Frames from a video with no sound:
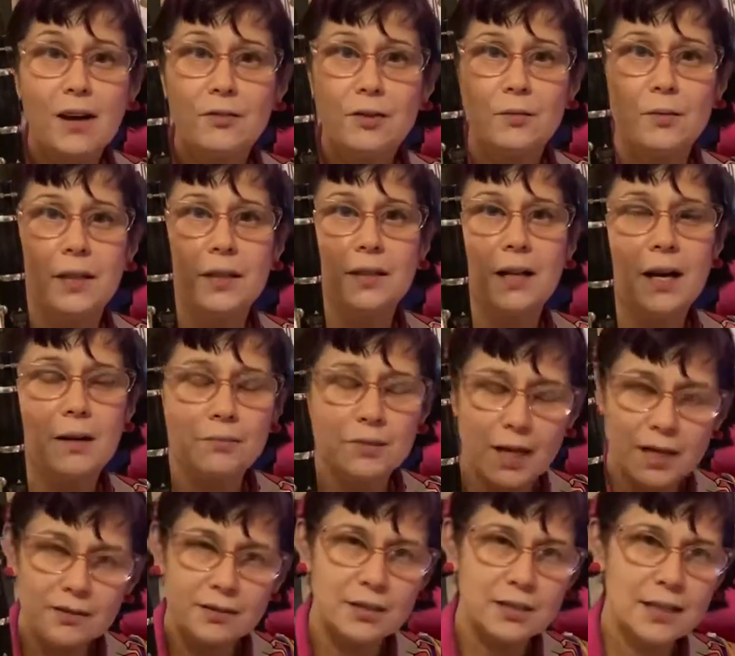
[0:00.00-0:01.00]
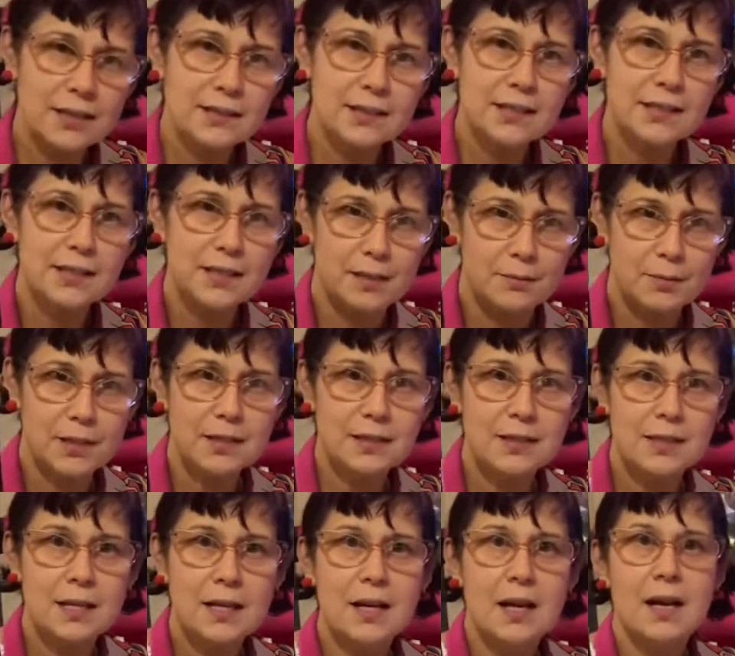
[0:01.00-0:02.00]
everyone, I'm Dr. Leslie
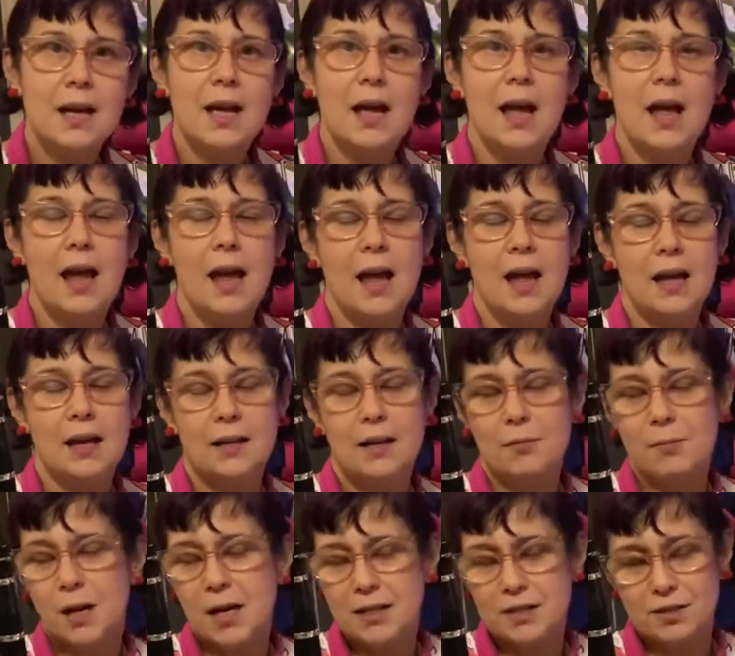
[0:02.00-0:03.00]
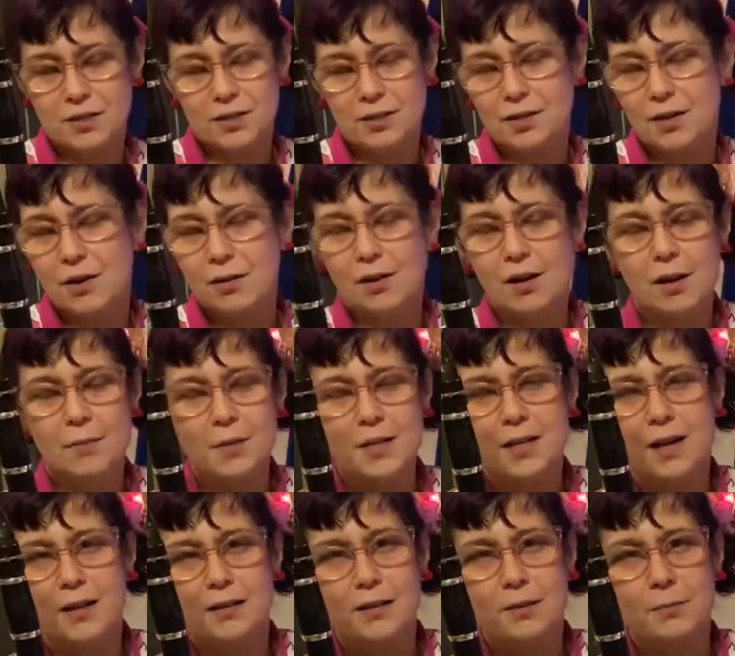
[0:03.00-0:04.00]
Simmons, and my students all call me
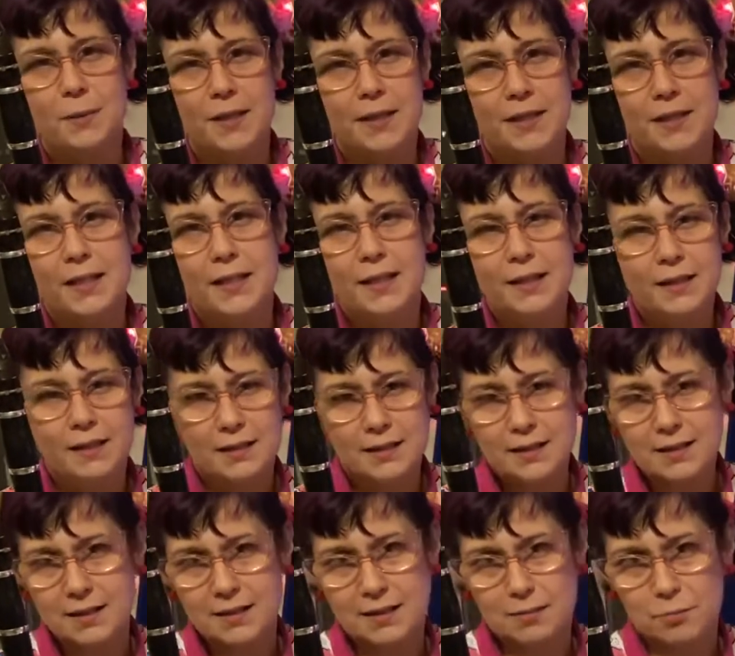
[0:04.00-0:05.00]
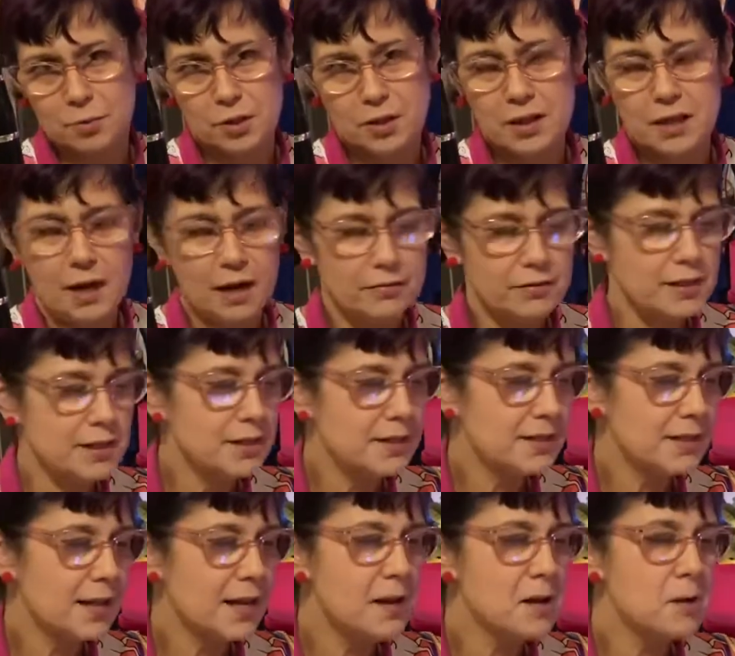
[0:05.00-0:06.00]
Dr. Pinky. It's pretty
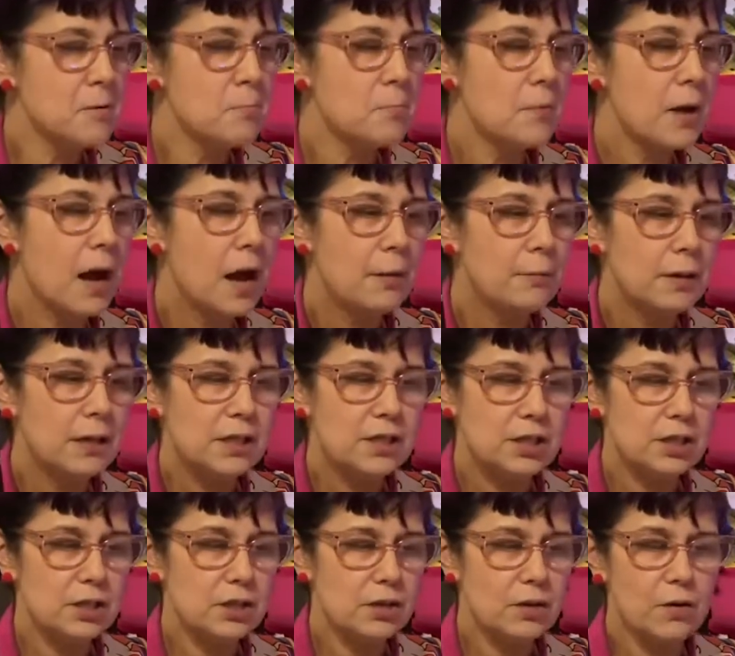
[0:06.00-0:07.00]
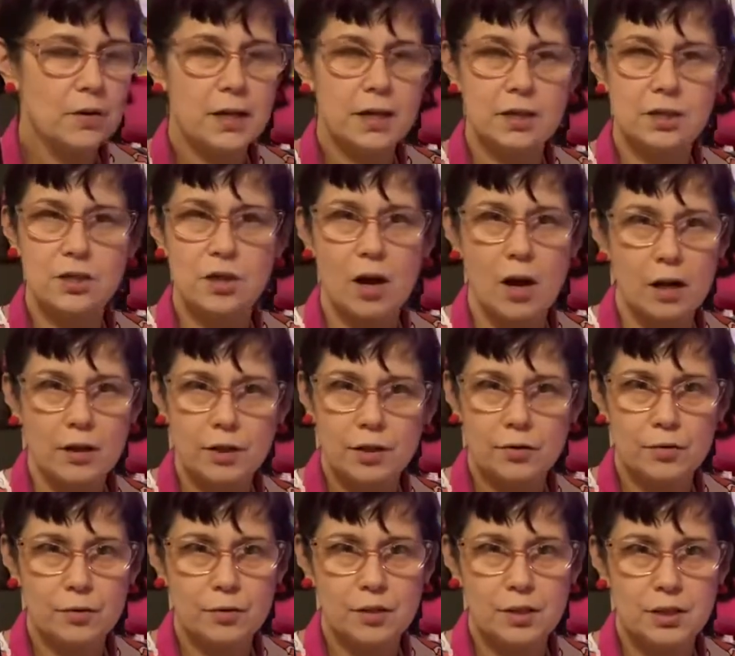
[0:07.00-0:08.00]
obvious. I'm going to just go ahead and talk you
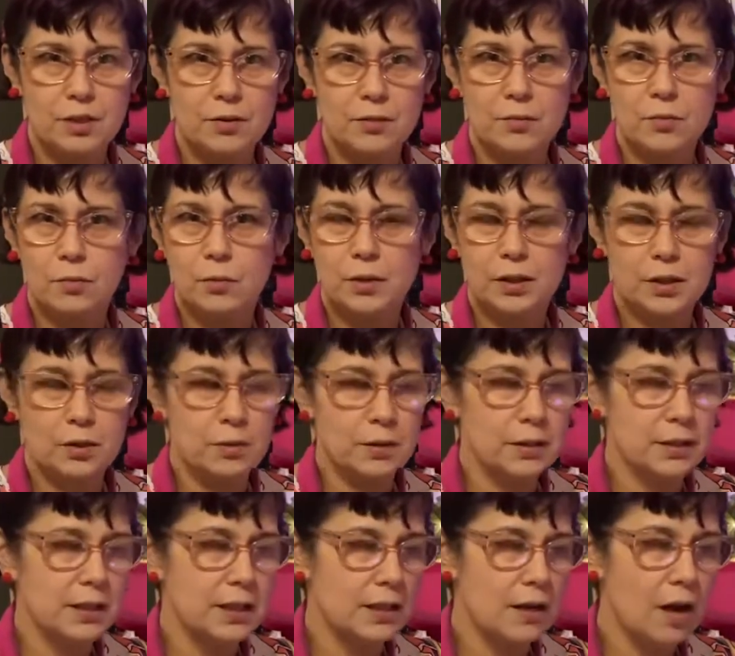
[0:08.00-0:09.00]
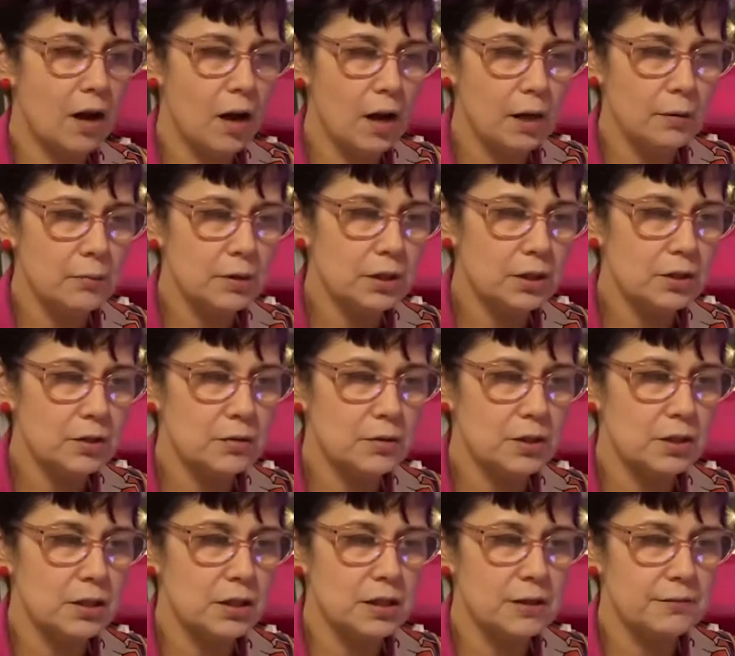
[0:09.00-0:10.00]
through this really quickly, and all I'm going to do
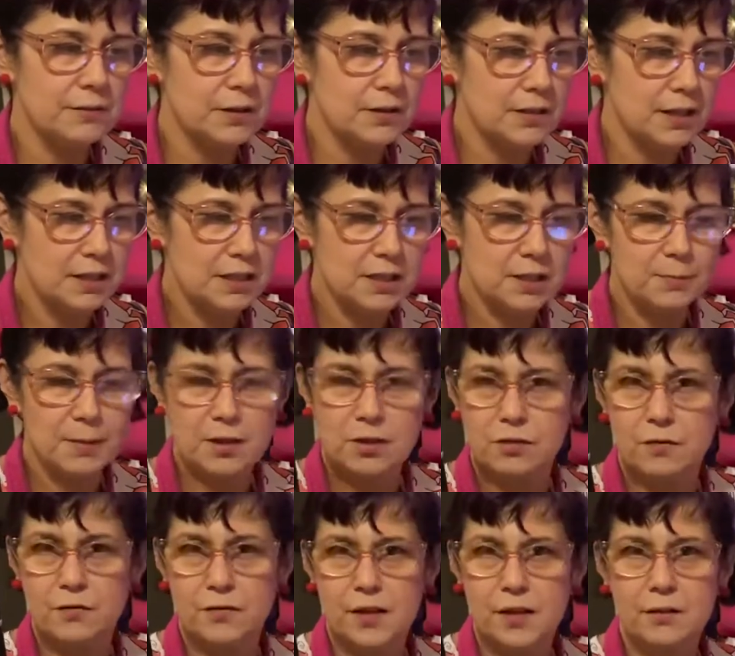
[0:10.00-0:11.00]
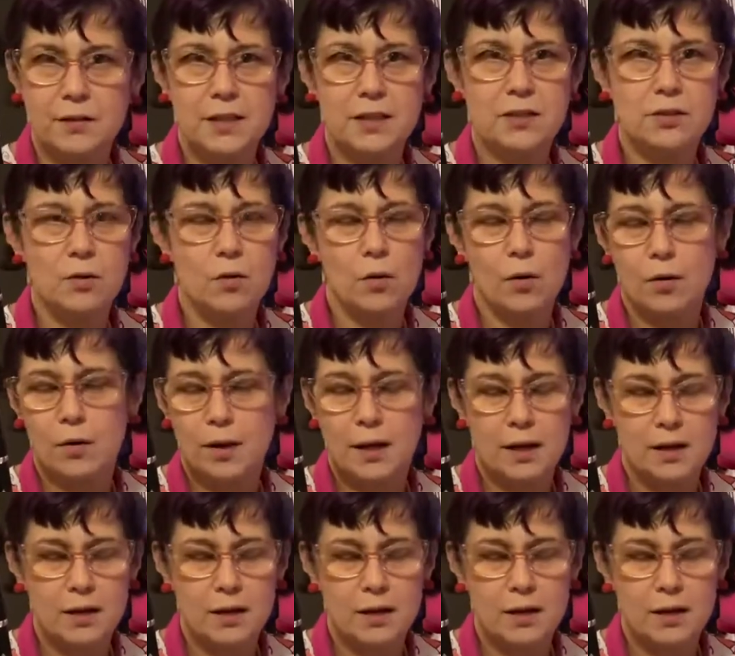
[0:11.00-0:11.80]
is if there's any special fingerings or